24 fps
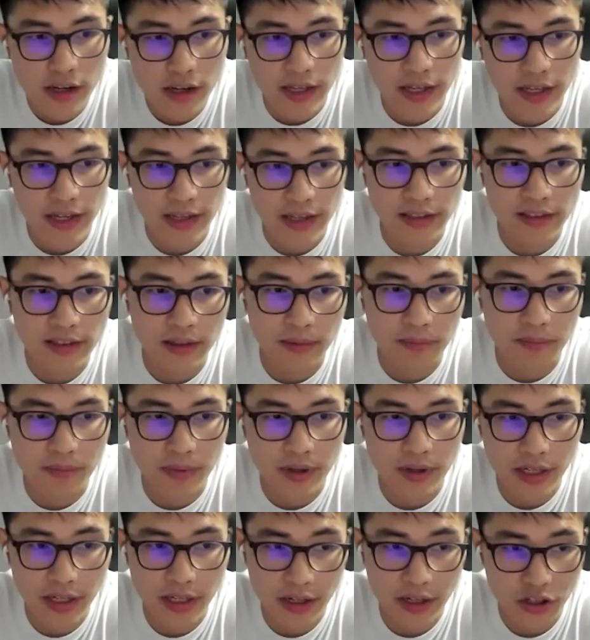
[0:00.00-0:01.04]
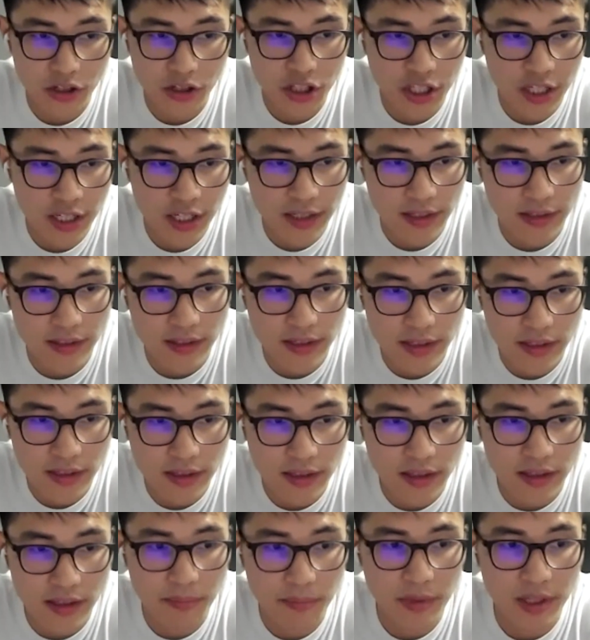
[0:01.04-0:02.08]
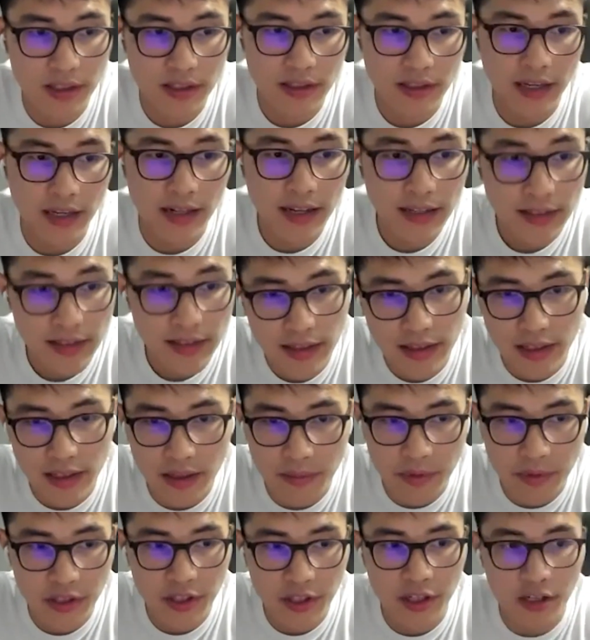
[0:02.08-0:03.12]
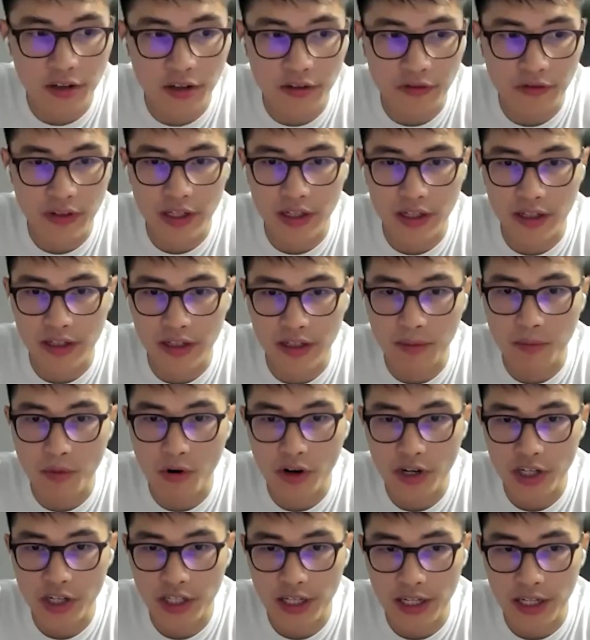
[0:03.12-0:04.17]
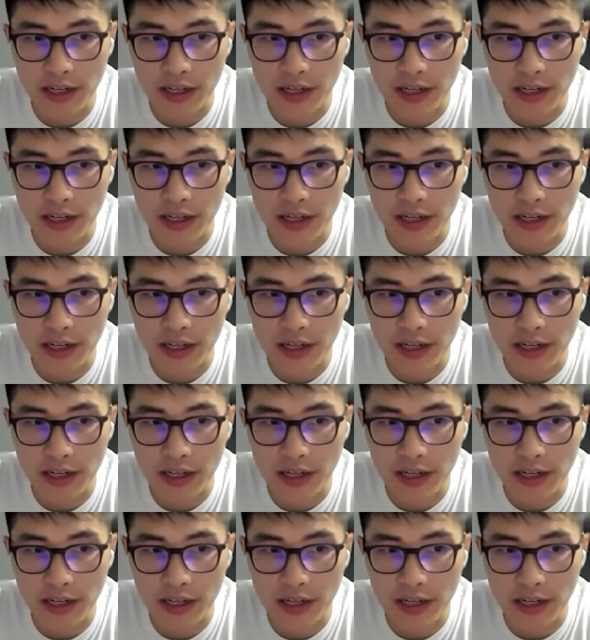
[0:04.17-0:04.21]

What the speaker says: he or she has 30%, less than 30% of the mortgage